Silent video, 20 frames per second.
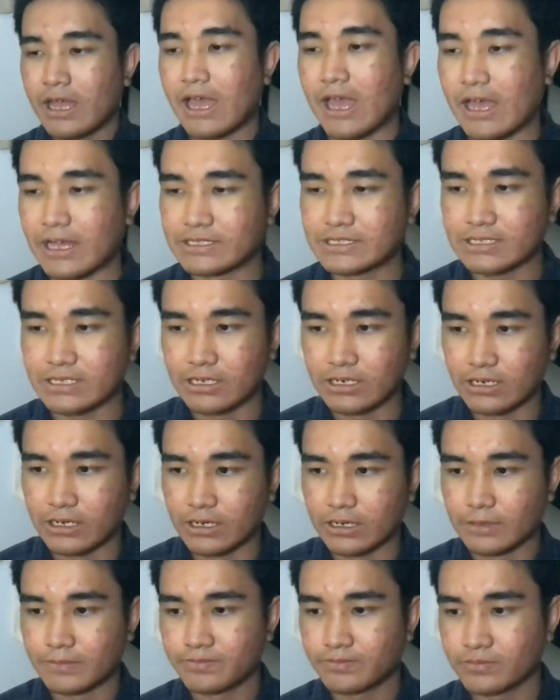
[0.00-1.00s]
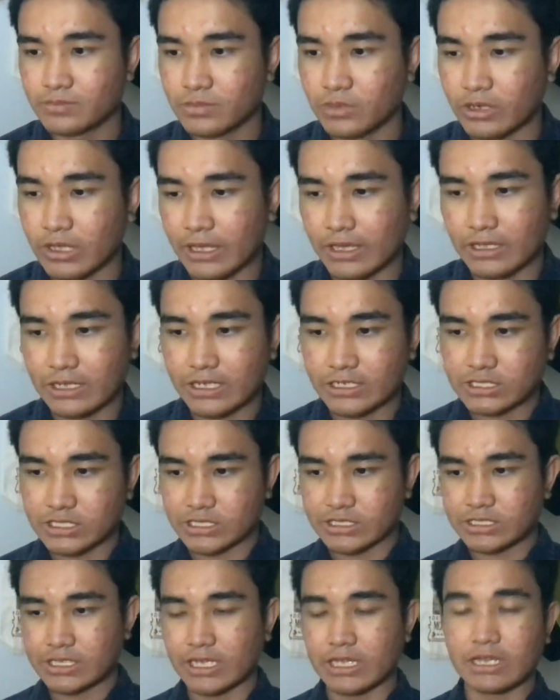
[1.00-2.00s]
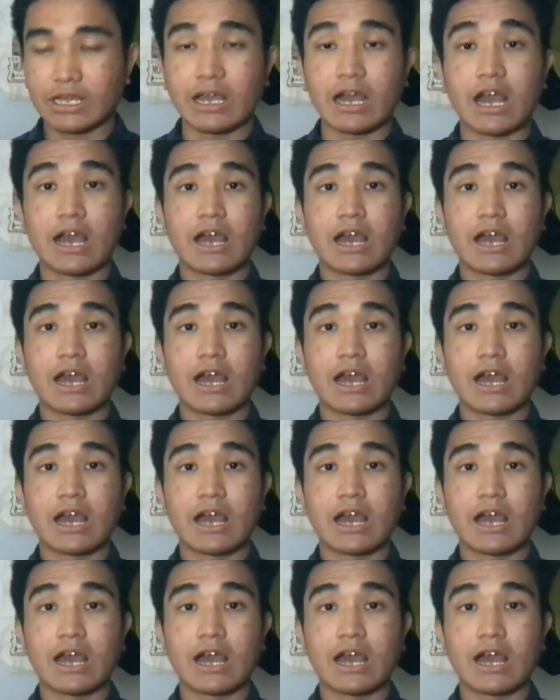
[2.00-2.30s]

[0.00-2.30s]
As okay, let's just take